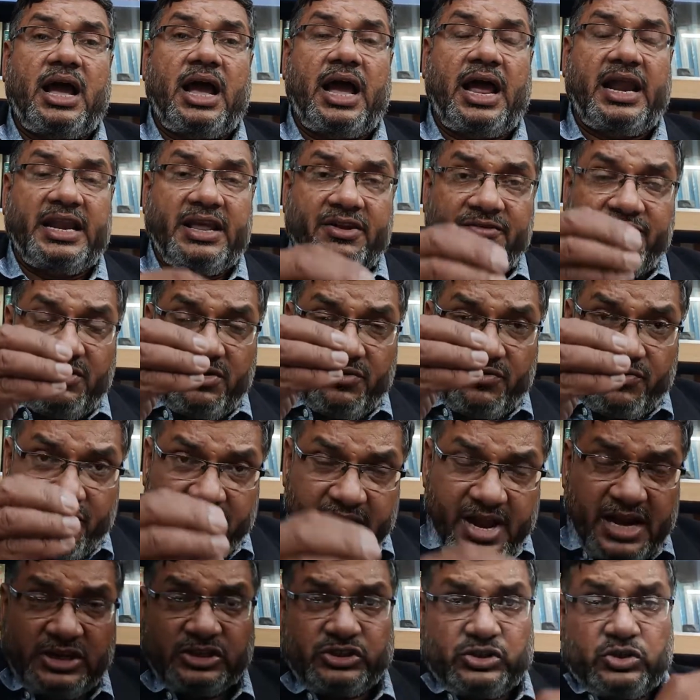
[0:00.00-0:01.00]
And if he
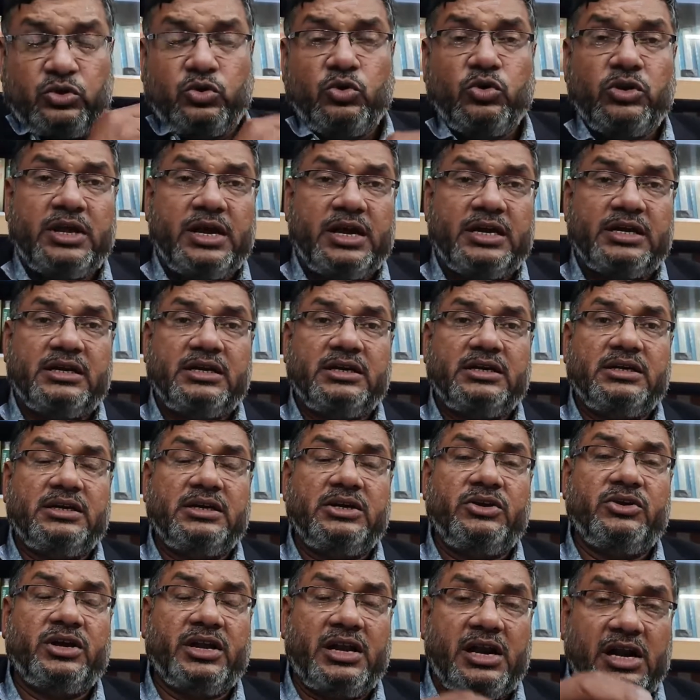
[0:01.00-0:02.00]
fails to do that,
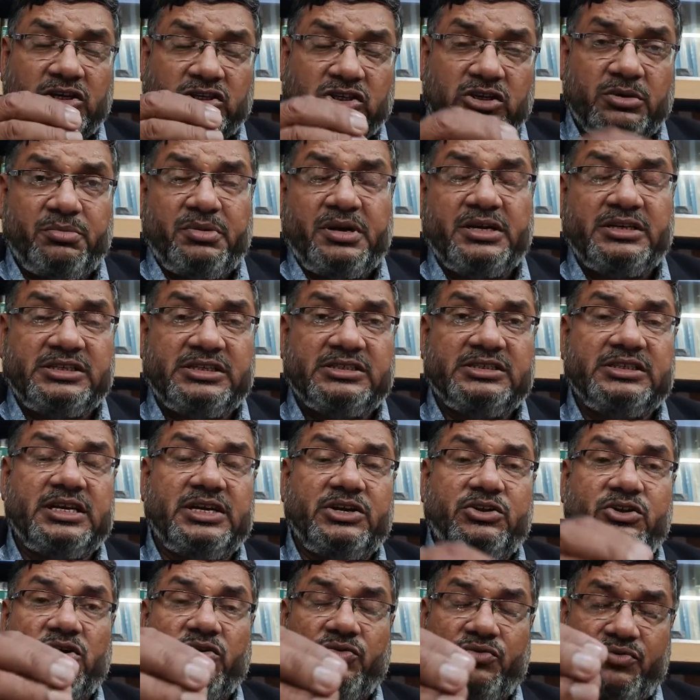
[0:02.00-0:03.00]
you can also mention
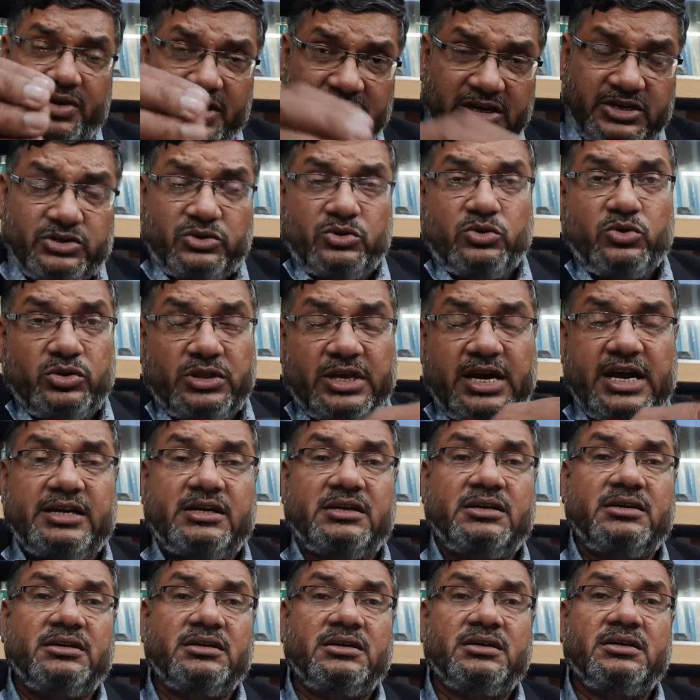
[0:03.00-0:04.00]
that you have failed to do
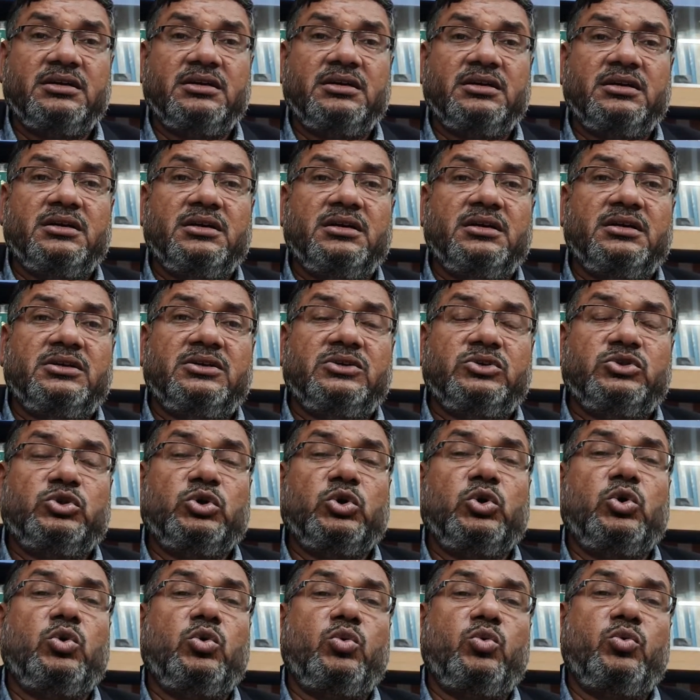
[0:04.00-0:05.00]
that,
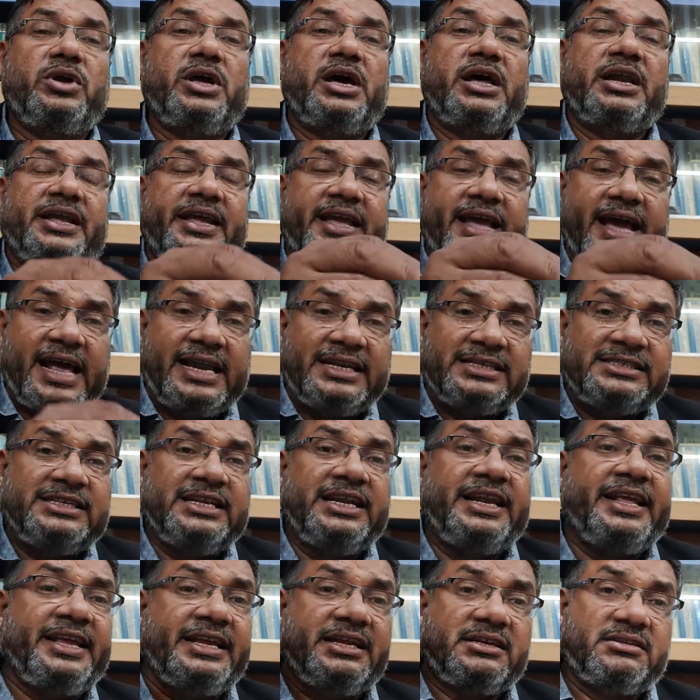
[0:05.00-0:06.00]
so we are
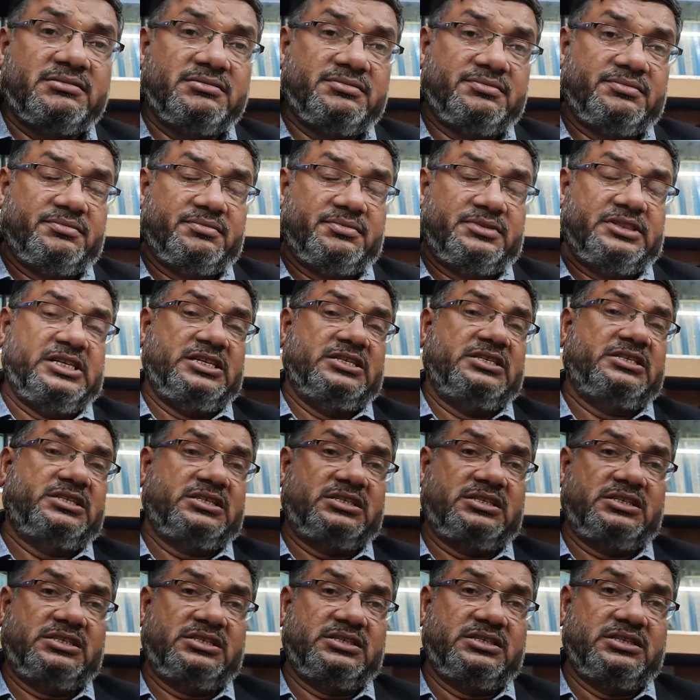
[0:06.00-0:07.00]
cancelling
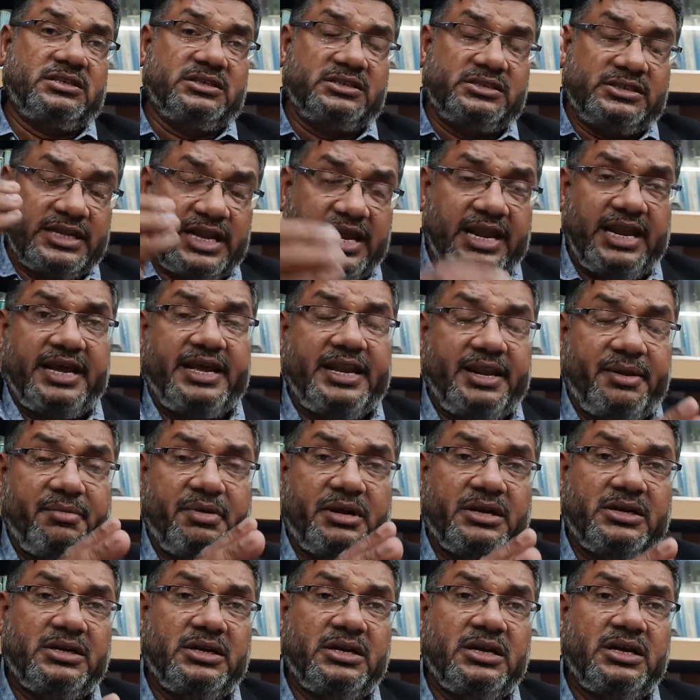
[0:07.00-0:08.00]
this sale
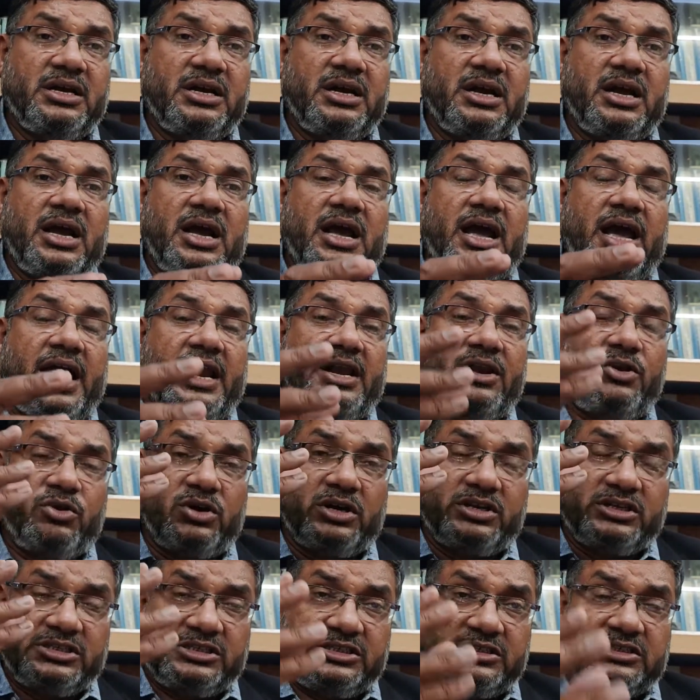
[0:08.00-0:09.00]
agreement, and you
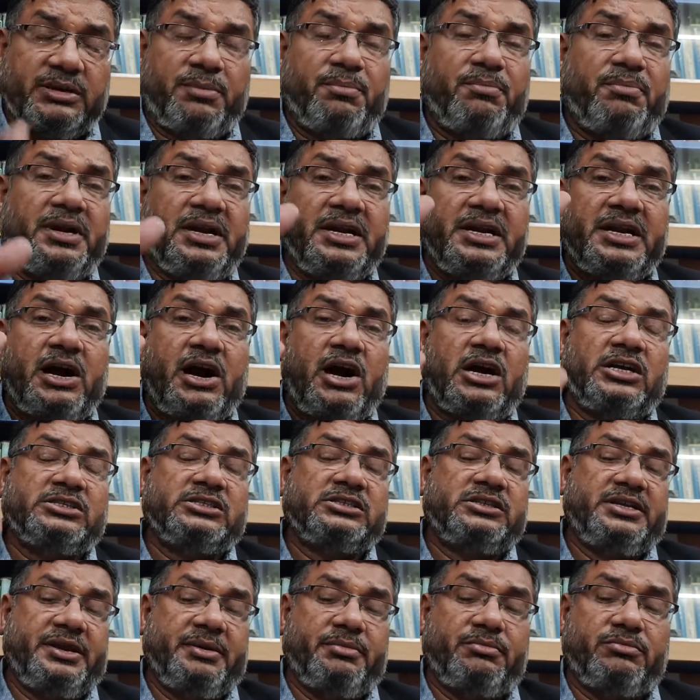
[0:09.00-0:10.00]
can just simply
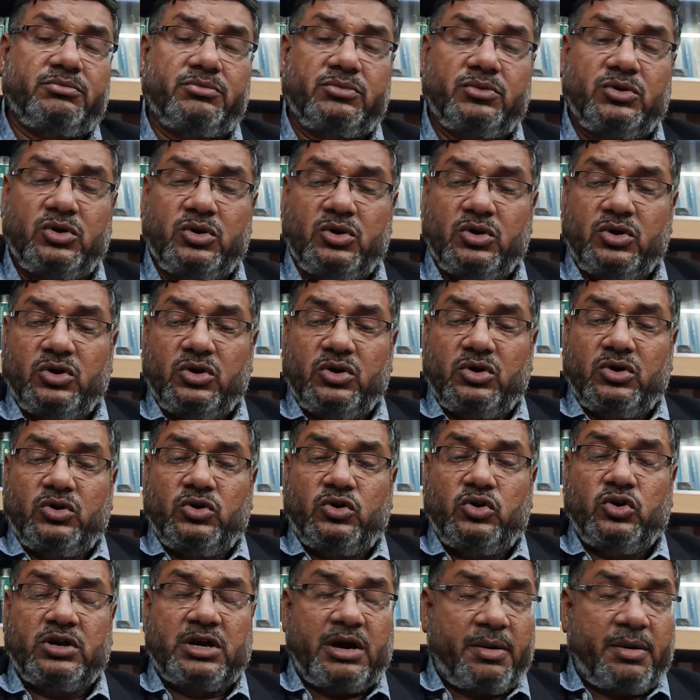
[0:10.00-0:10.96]
ask him to